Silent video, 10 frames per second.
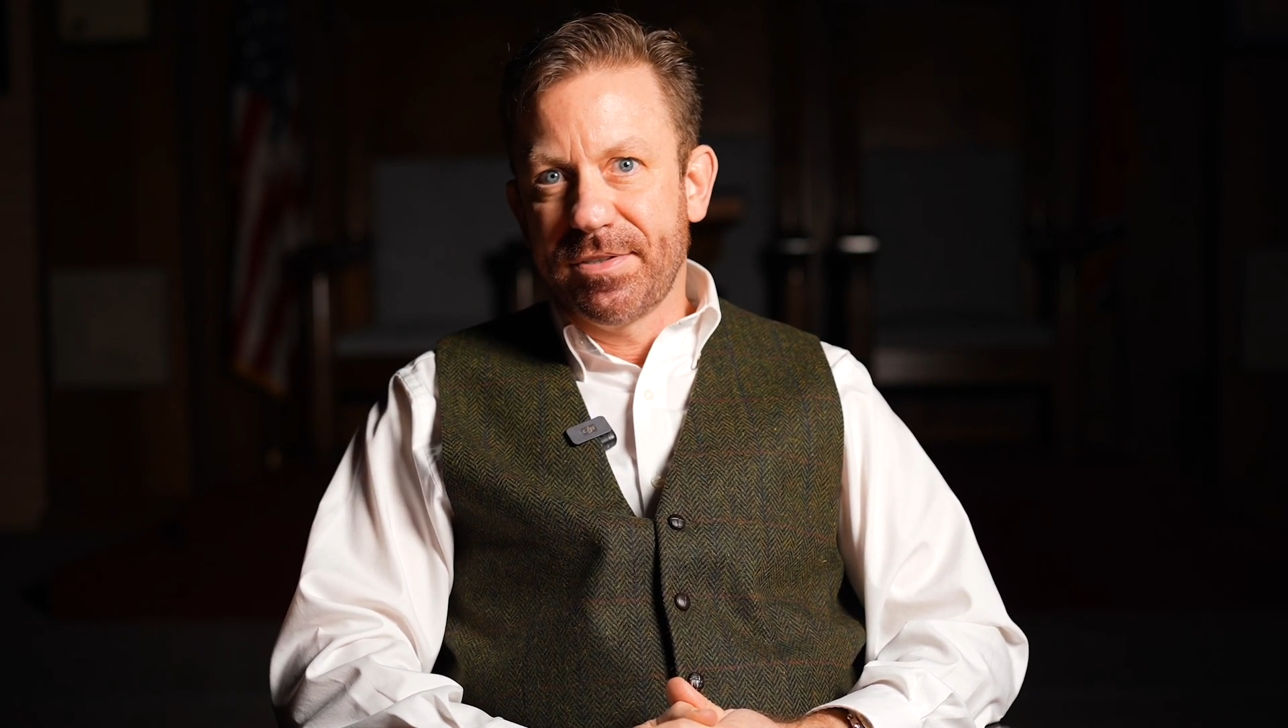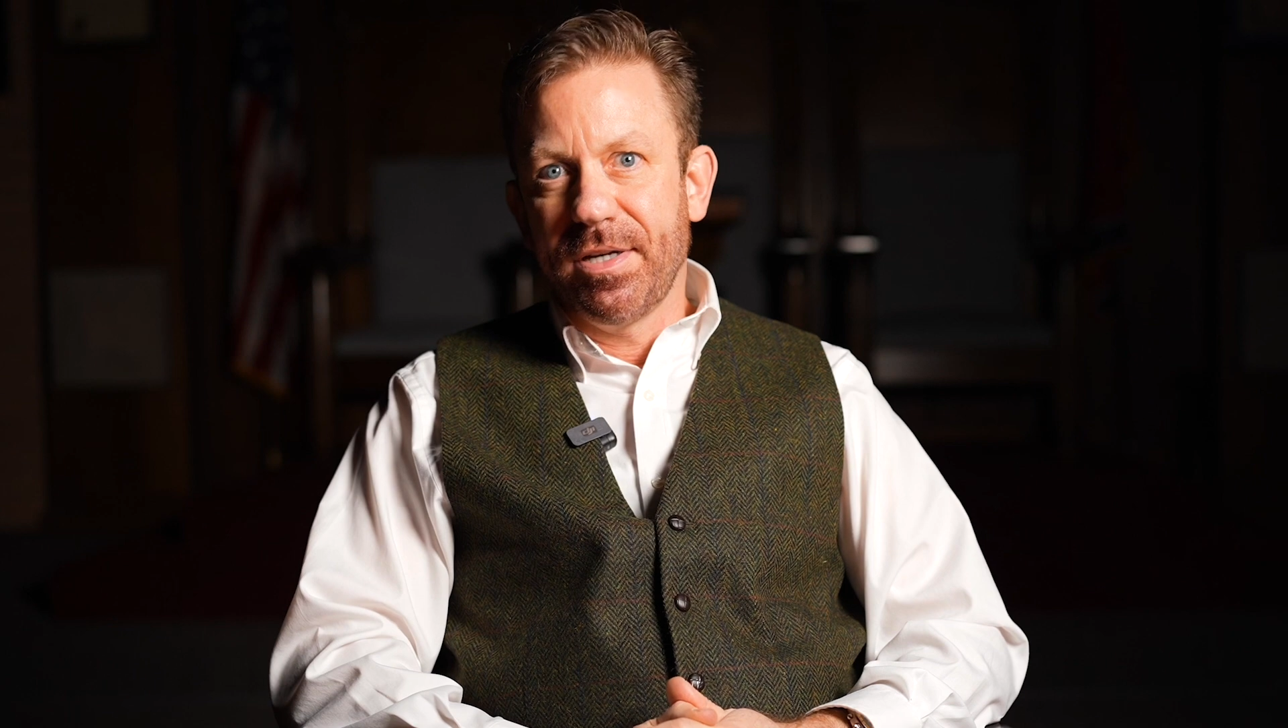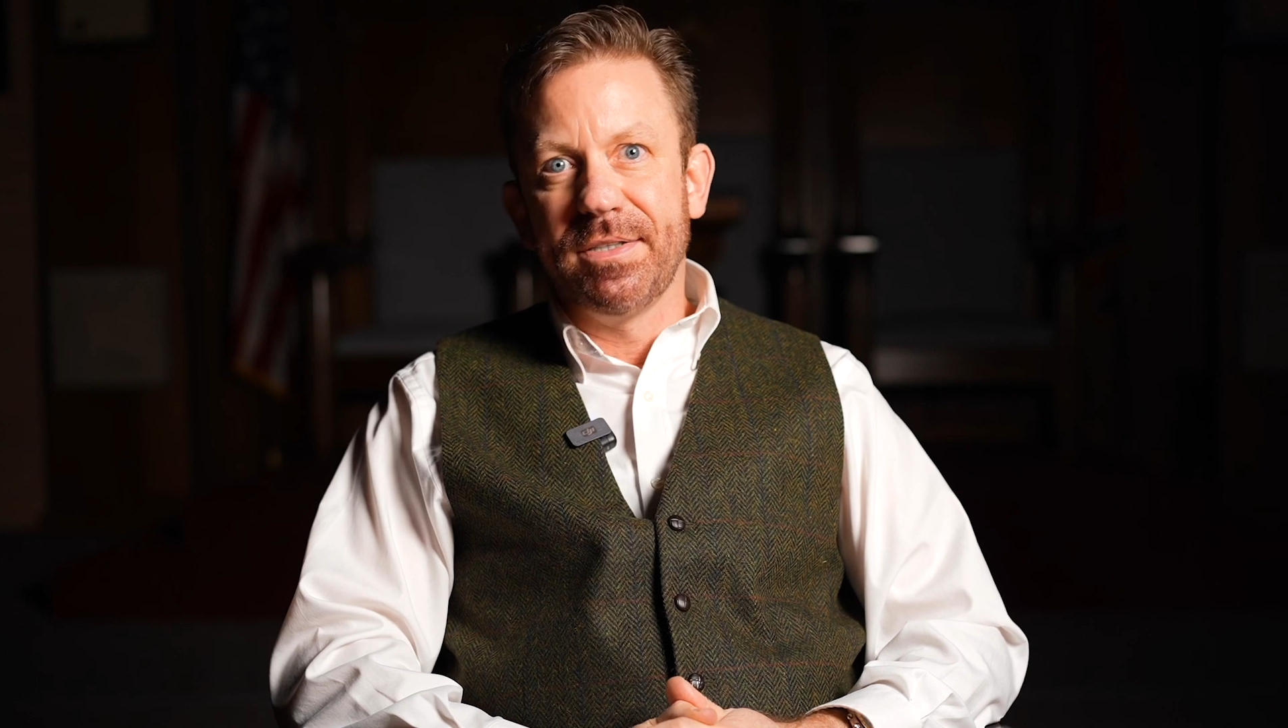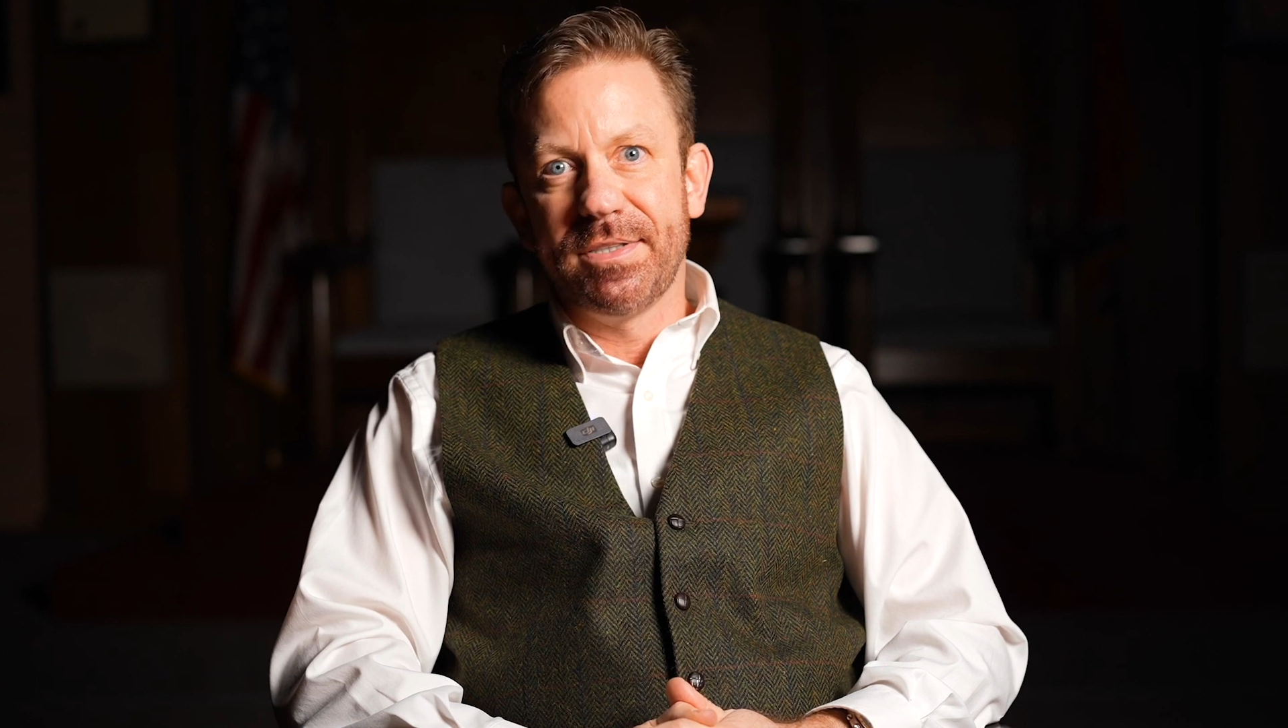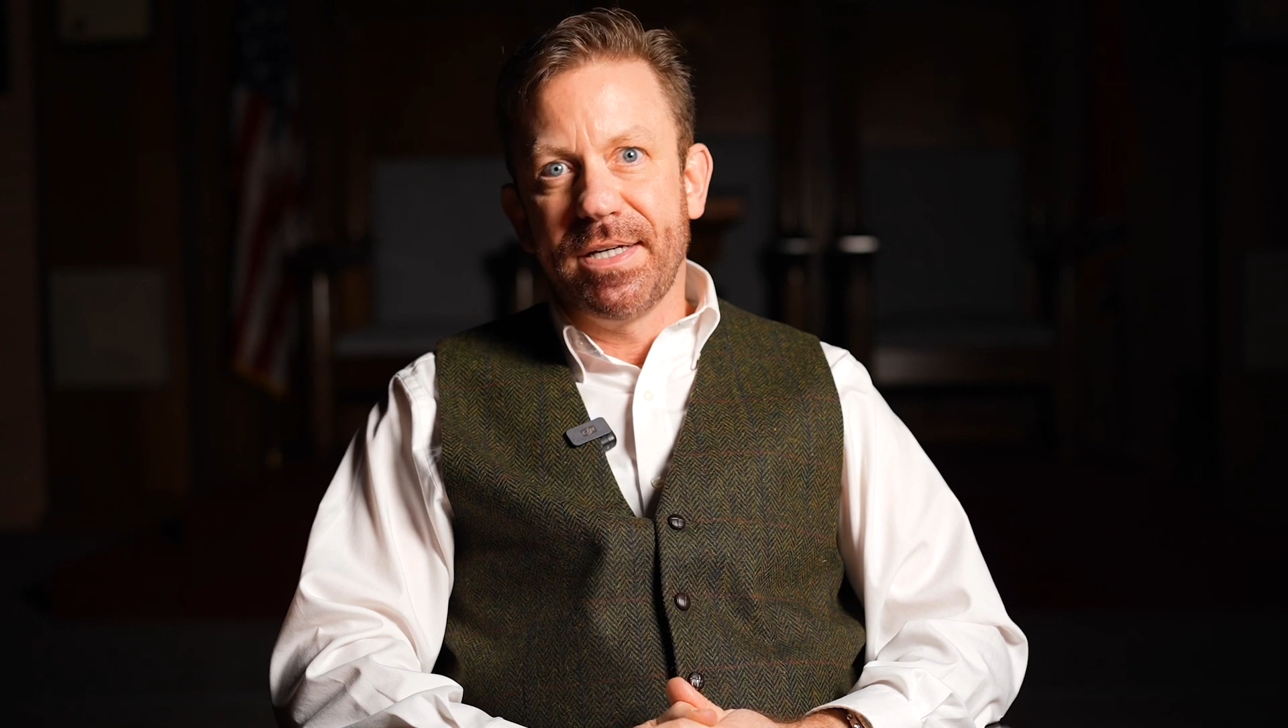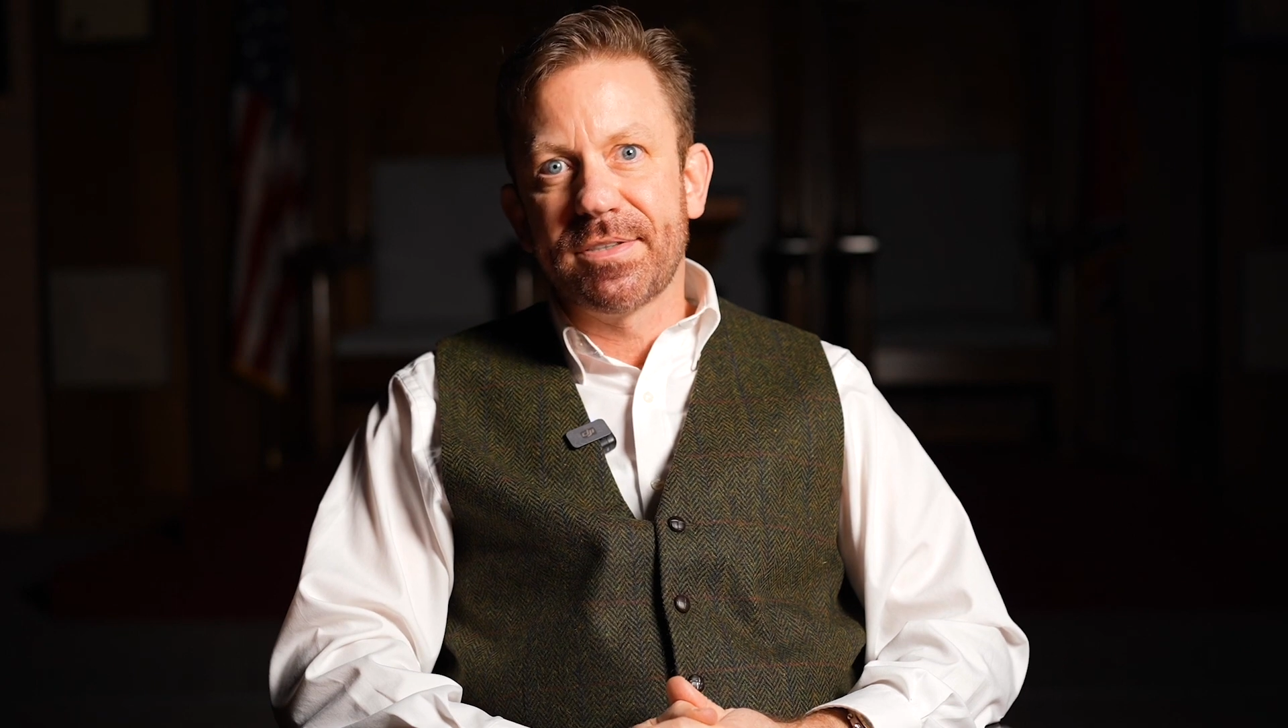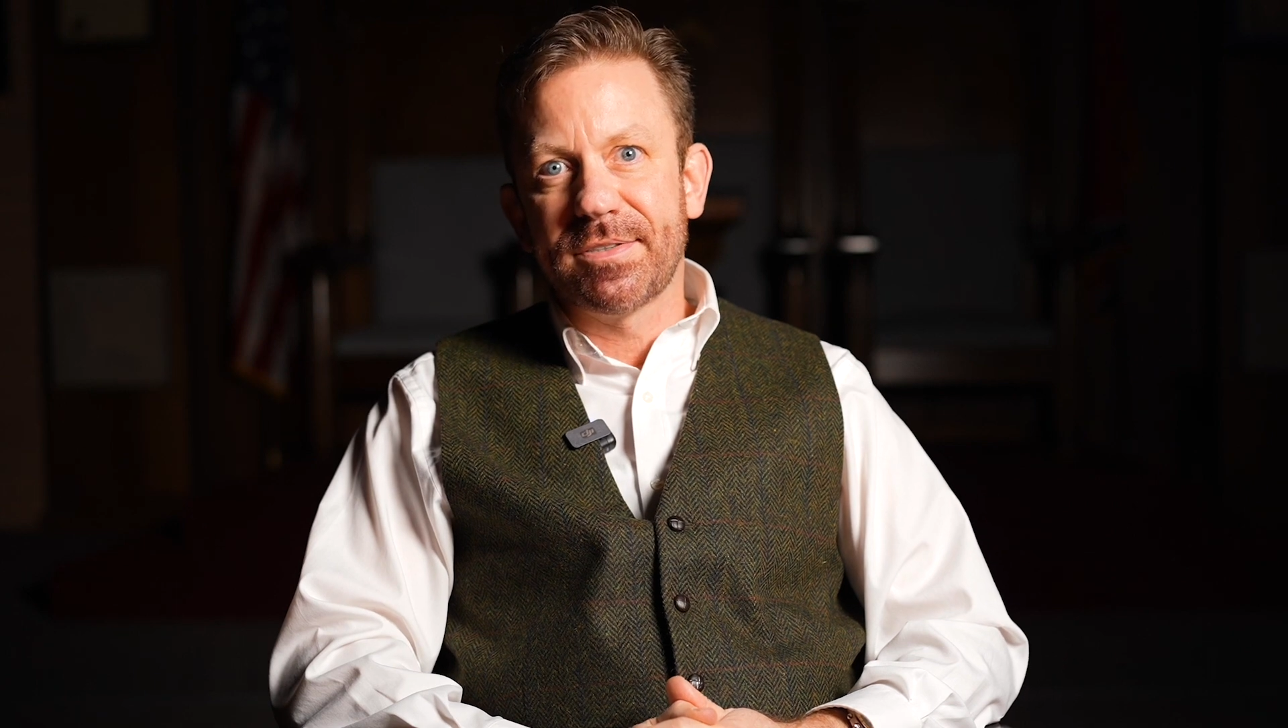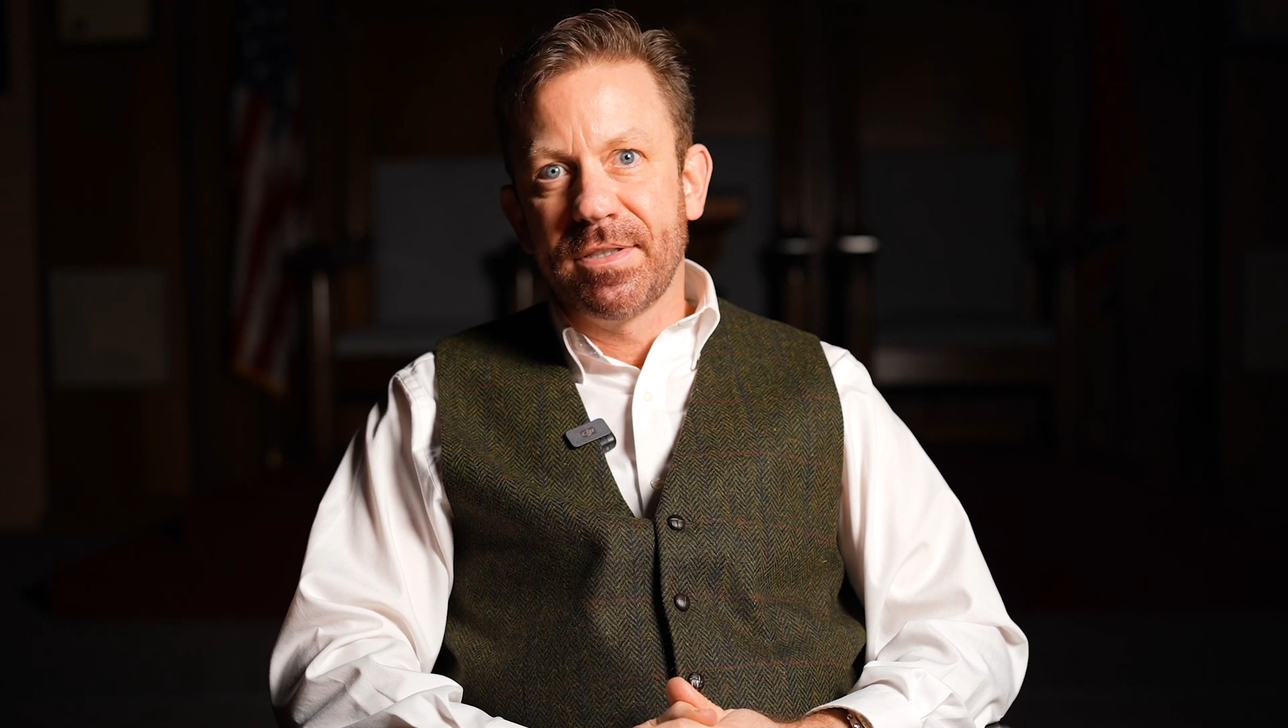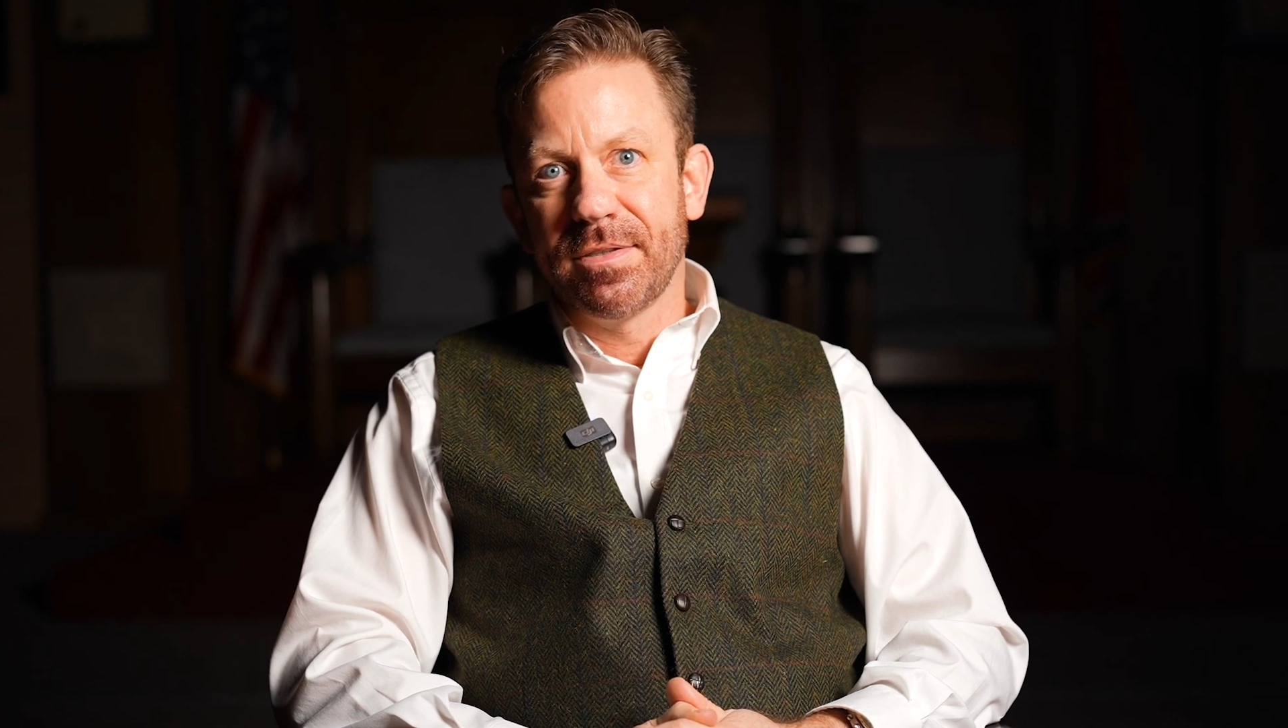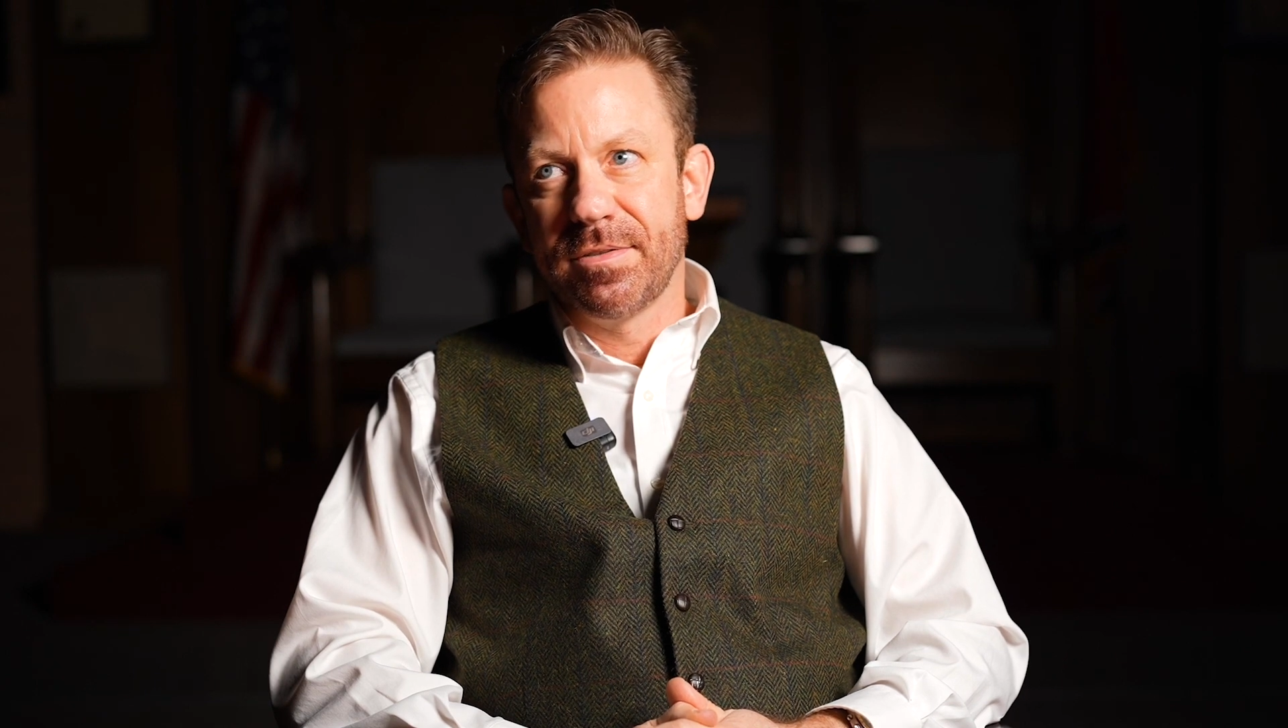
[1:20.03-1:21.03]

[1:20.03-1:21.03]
contexts